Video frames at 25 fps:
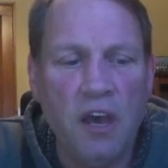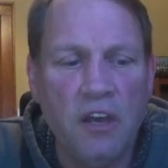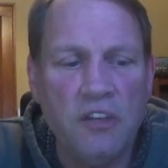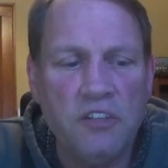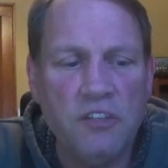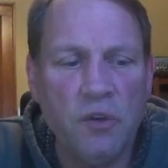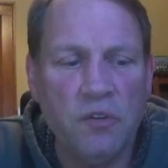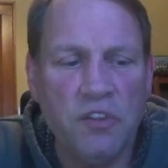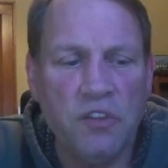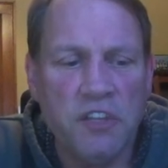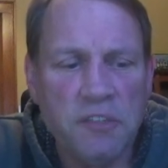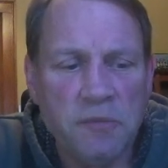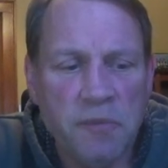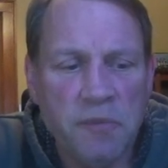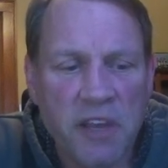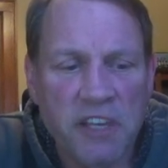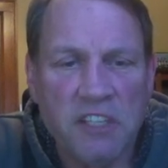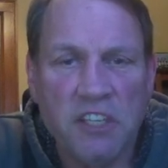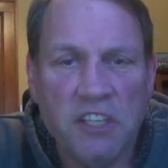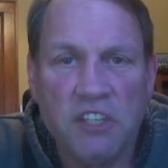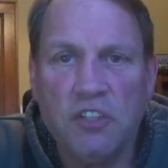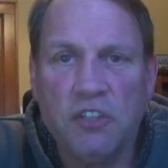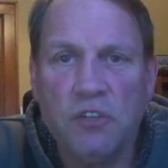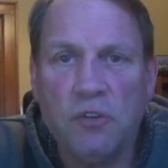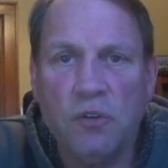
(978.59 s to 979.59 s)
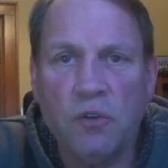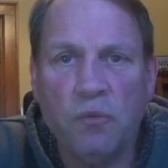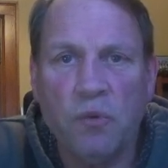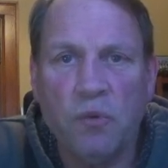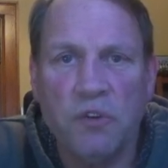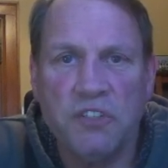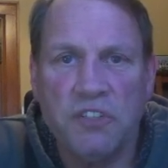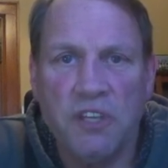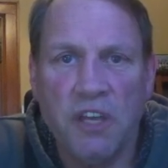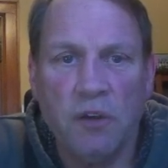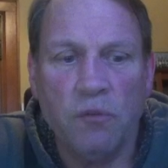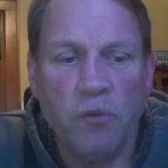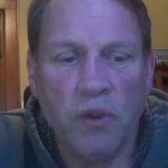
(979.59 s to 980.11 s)
So this message
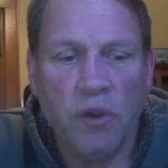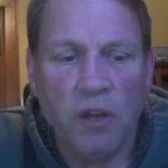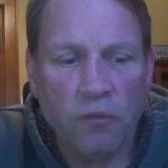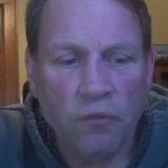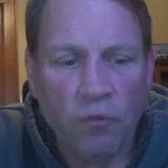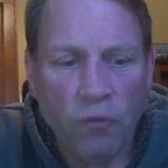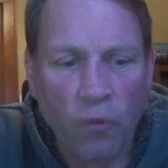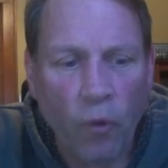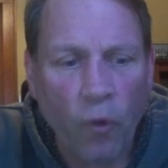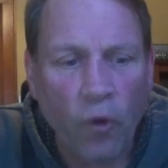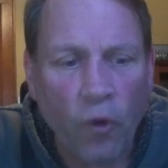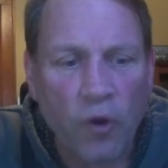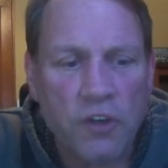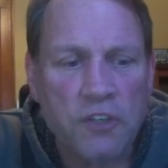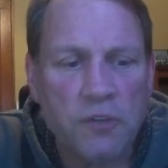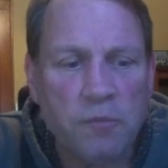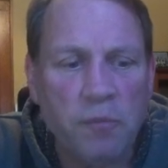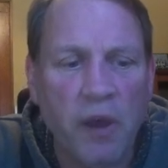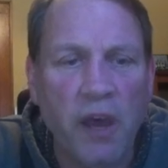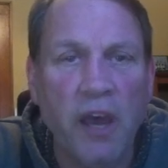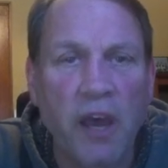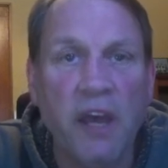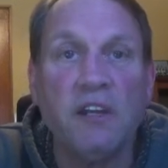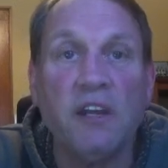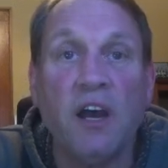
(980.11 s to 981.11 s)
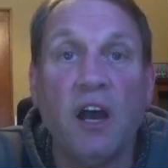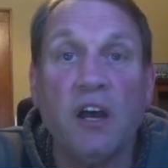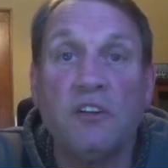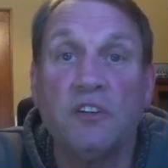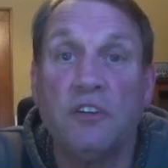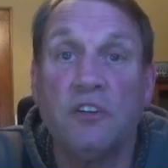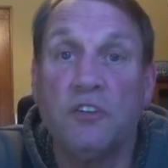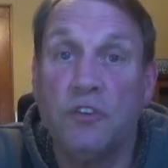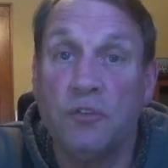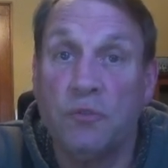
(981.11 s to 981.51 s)
was then reinforced by Dr.